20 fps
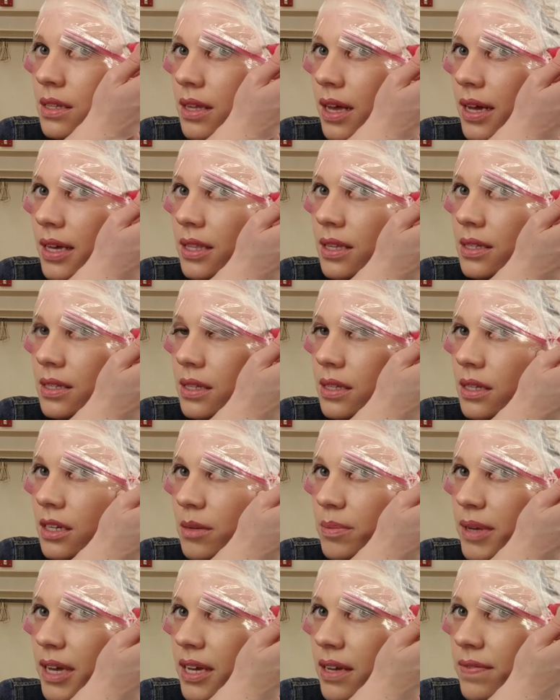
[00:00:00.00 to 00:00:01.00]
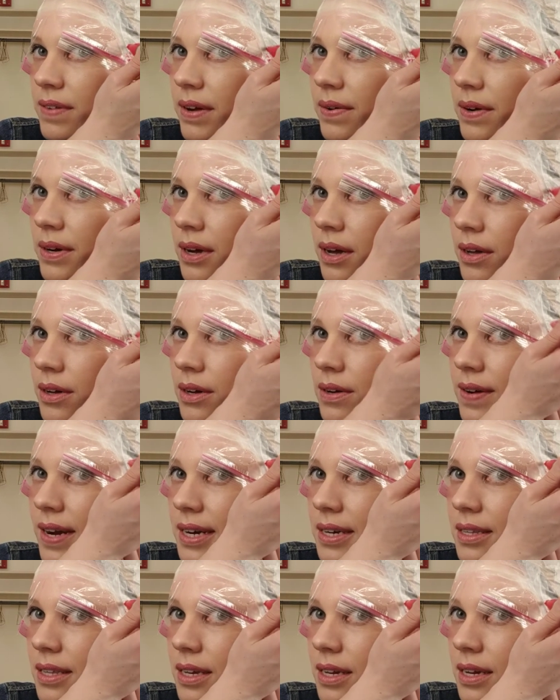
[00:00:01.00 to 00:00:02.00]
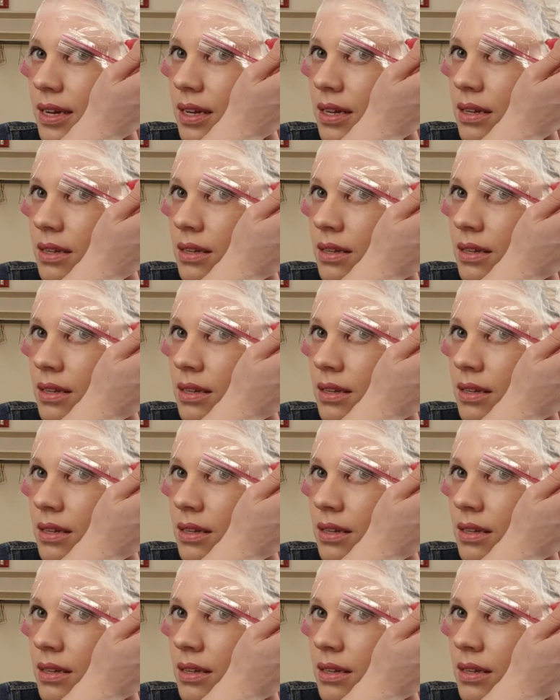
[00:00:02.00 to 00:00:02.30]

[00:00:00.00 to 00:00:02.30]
like this a little bit, if I recall correctly.